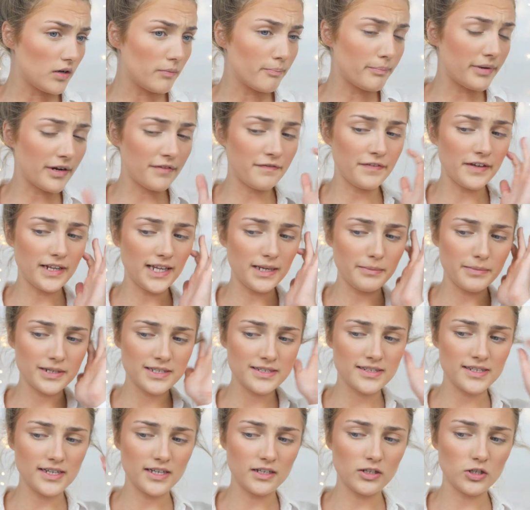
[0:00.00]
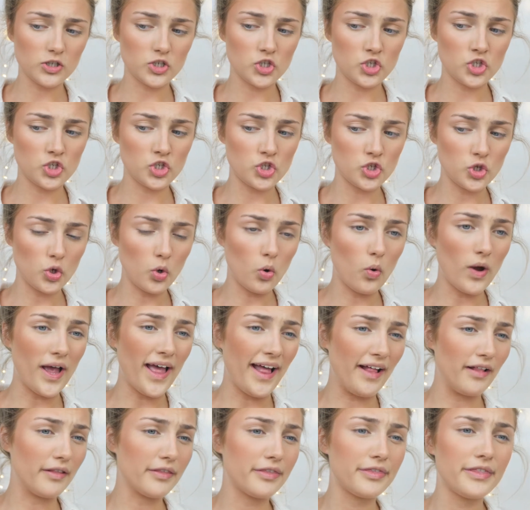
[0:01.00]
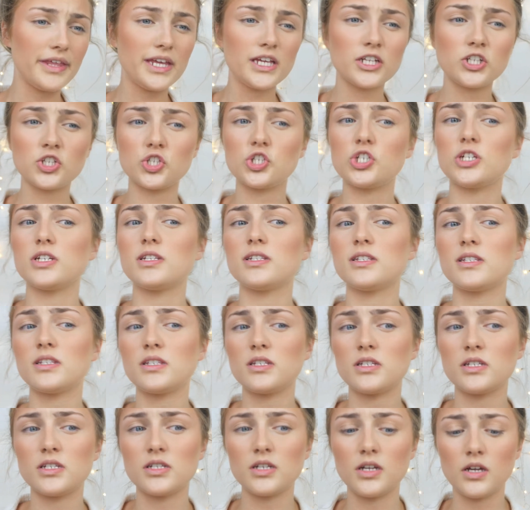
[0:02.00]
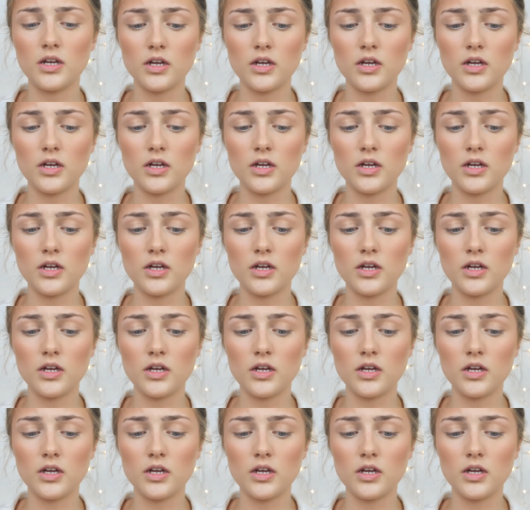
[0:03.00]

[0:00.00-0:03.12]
But I feel like my skin looks so healthy and just